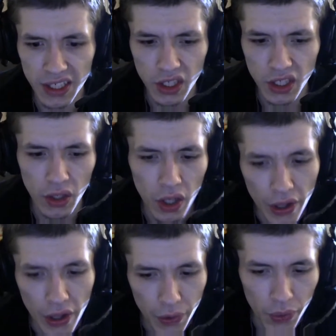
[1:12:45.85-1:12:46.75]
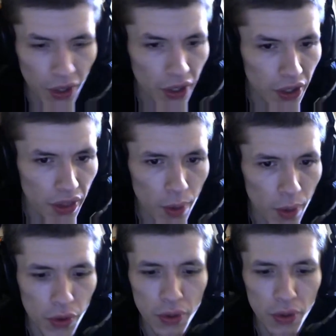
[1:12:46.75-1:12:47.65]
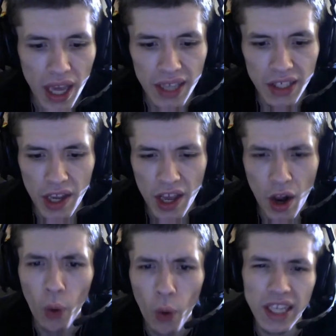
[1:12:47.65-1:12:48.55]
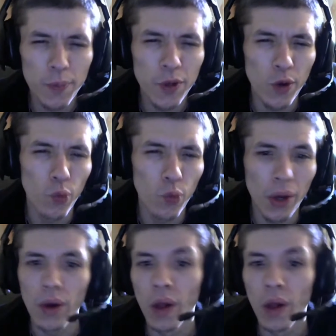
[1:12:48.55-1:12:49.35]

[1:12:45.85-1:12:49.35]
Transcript: So the good thing with Yusuke is it always kept it real.